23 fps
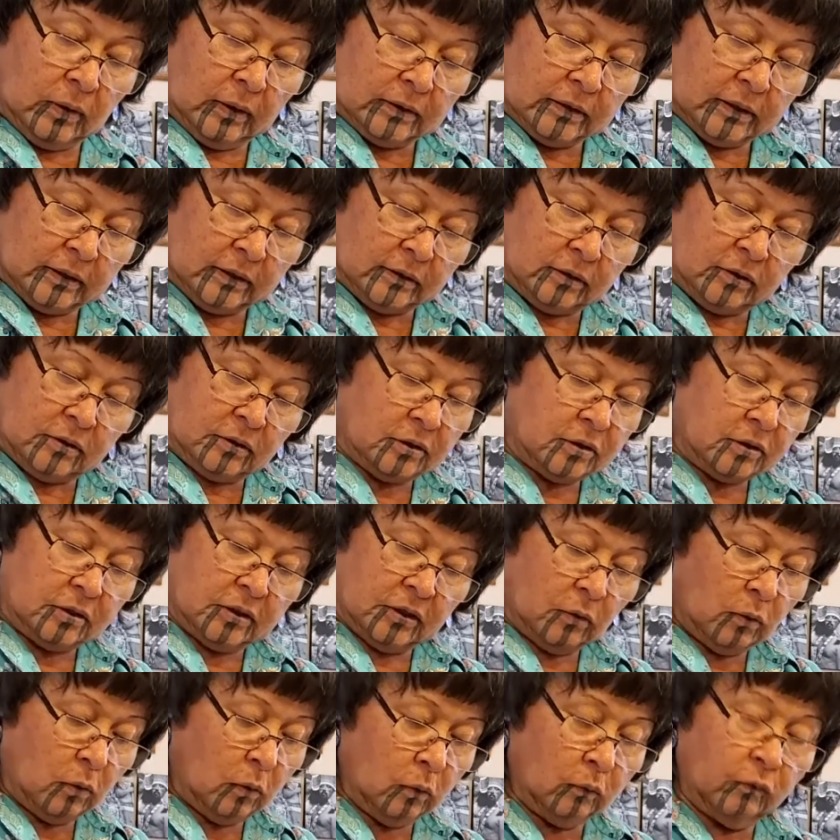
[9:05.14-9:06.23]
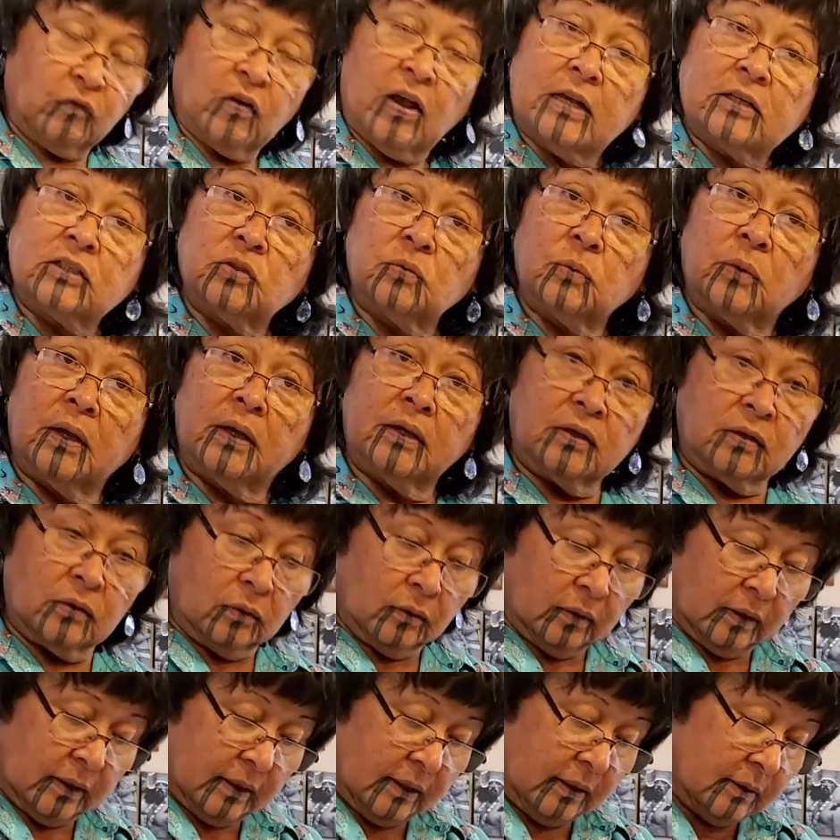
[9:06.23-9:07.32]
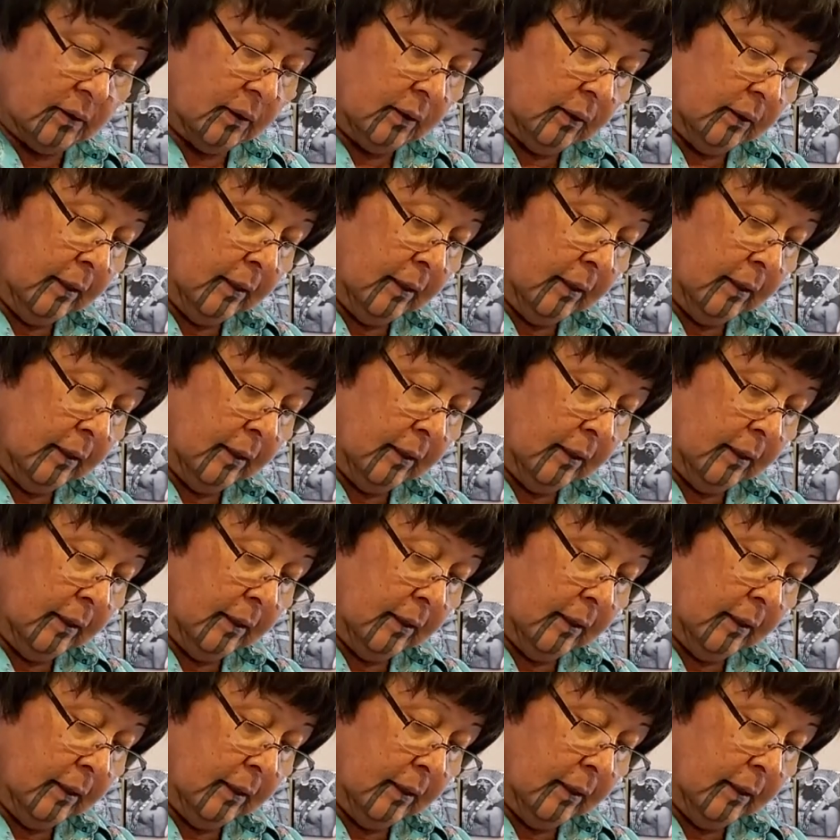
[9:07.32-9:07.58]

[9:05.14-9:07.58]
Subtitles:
That's just the old-fashioned way of doing this.